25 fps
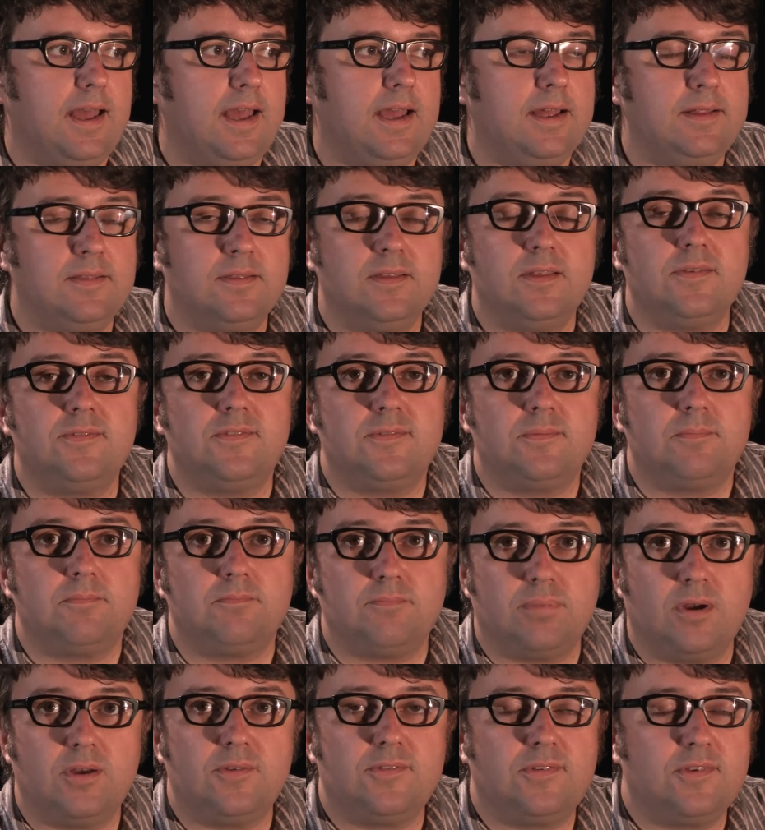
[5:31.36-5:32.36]
And this
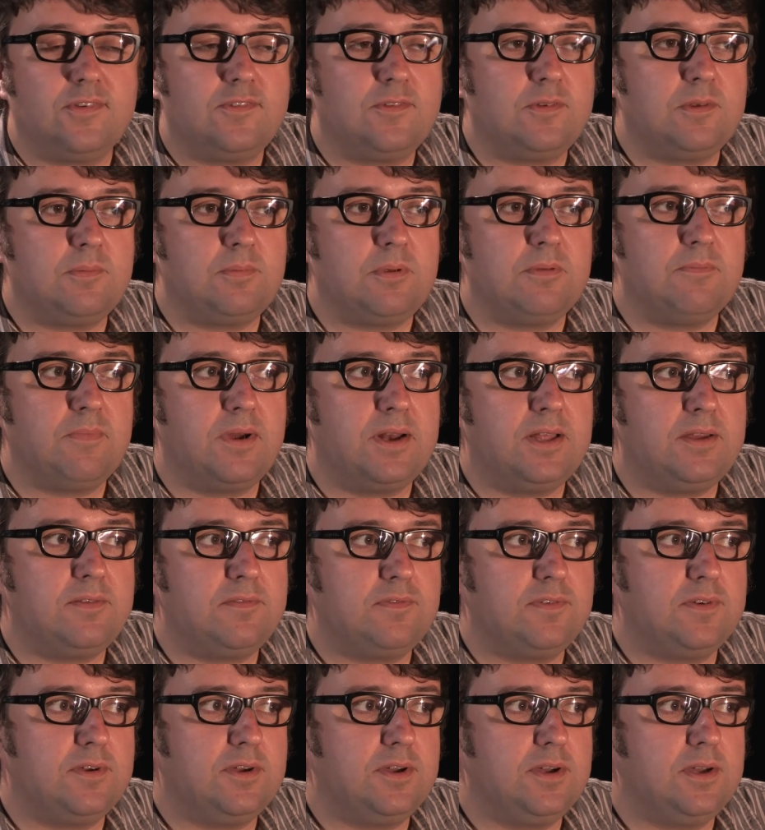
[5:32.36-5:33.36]
process has been running
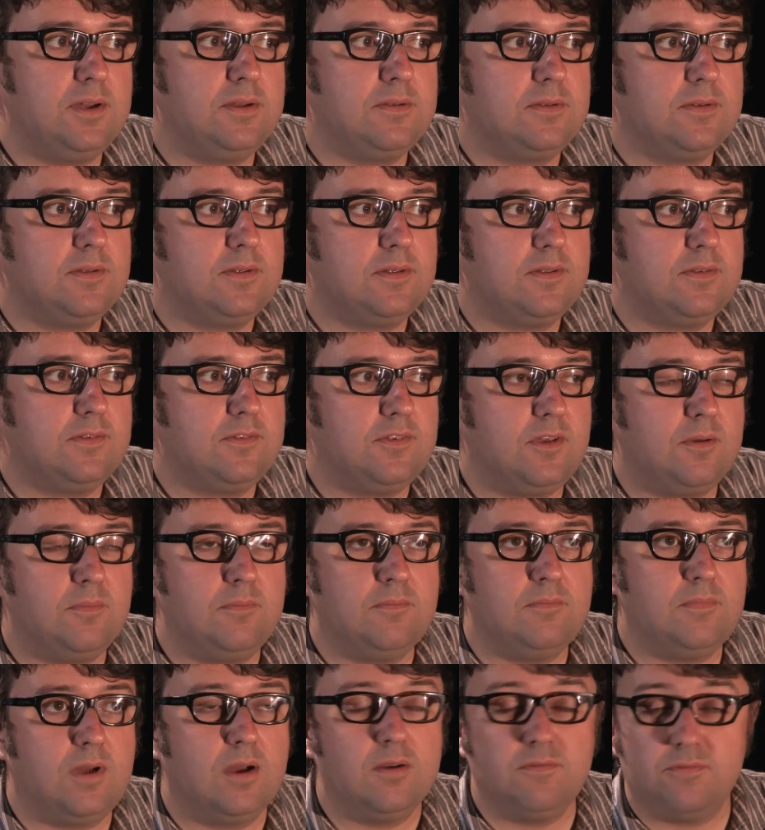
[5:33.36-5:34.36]
for
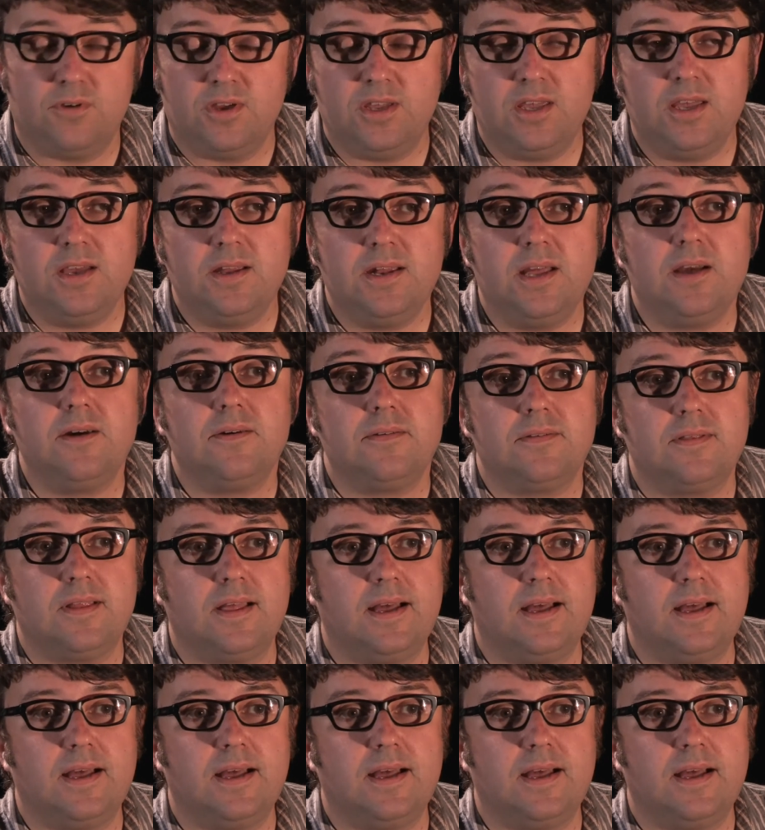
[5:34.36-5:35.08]
over a year now,